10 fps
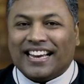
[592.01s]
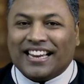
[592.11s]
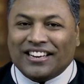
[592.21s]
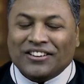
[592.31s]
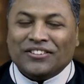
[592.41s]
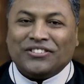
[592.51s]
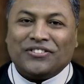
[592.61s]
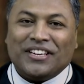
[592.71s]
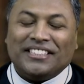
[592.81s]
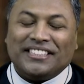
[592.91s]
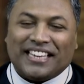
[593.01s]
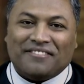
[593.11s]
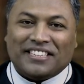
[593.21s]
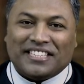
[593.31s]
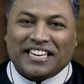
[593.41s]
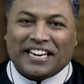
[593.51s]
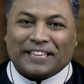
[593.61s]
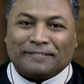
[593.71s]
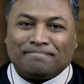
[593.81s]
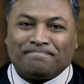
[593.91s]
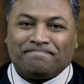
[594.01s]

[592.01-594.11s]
and Luke 3, 17.